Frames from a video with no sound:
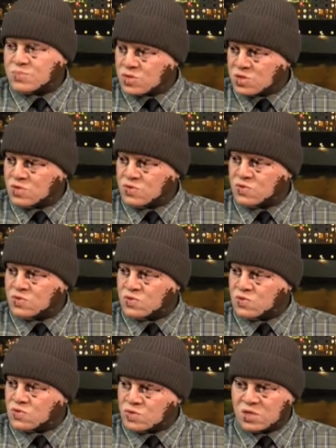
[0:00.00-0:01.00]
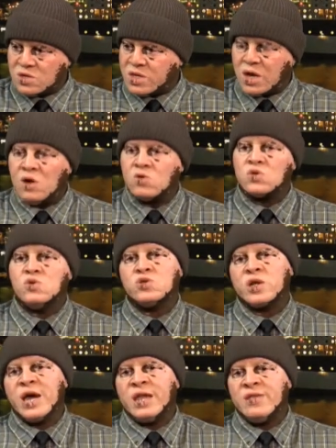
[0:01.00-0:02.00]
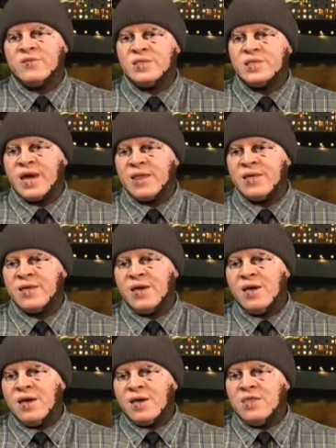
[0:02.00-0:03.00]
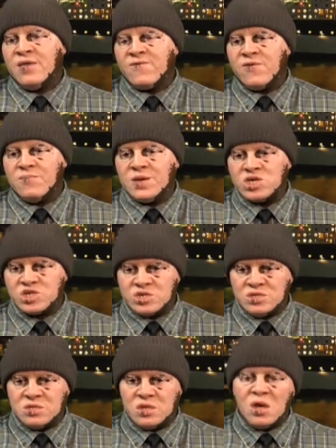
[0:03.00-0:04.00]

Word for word: to, you know, the household to gather, gather the information.